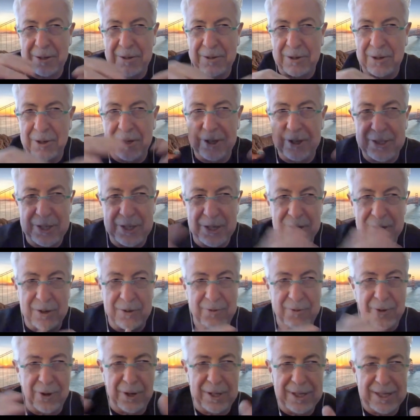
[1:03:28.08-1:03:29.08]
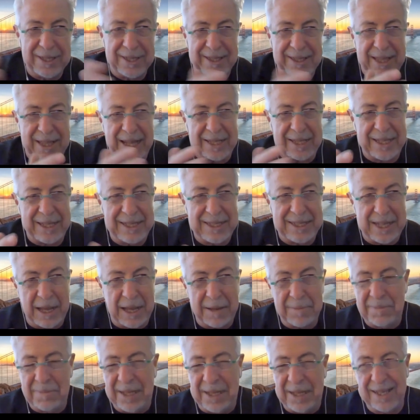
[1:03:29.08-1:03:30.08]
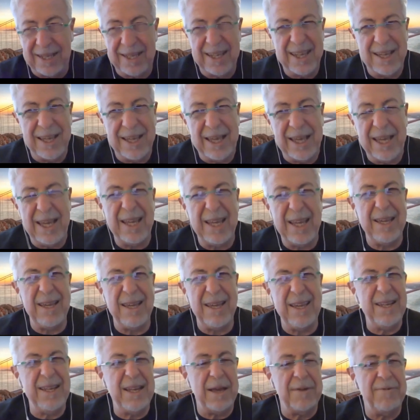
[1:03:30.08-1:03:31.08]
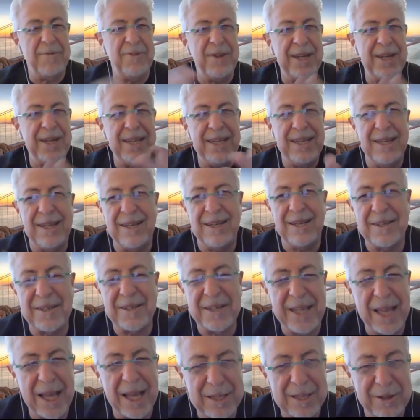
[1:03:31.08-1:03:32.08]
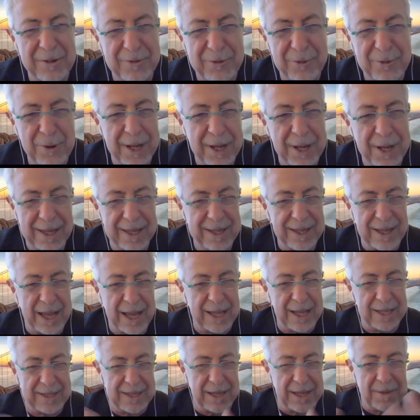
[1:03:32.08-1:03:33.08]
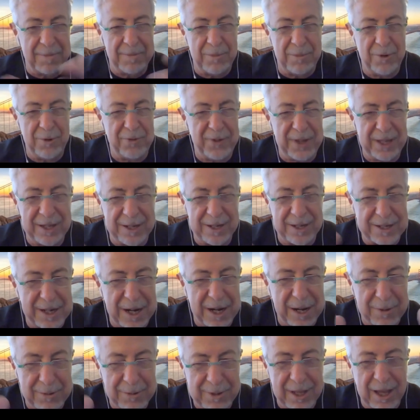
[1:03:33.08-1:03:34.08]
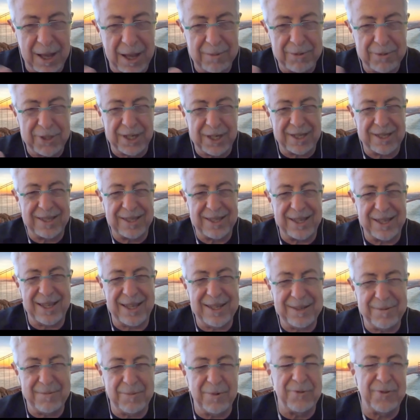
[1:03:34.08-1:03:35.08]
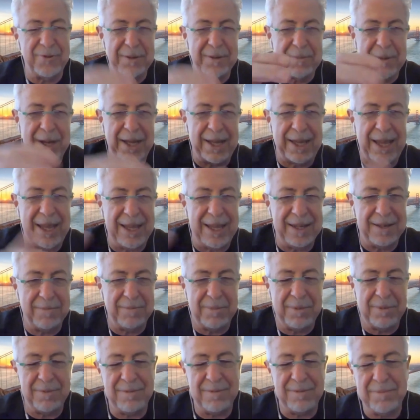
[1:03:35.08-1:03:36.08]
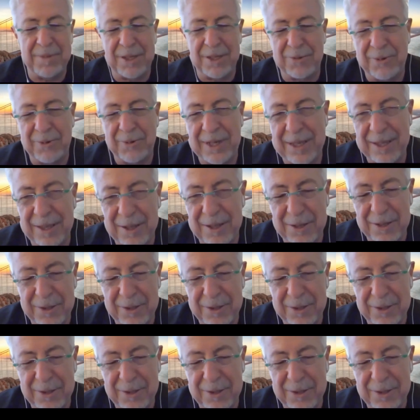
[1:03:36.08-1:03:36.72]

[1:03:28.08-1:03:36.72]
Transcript: collision avoidance that is happening in a very reactive way as I'm moving around the object and moving my hand between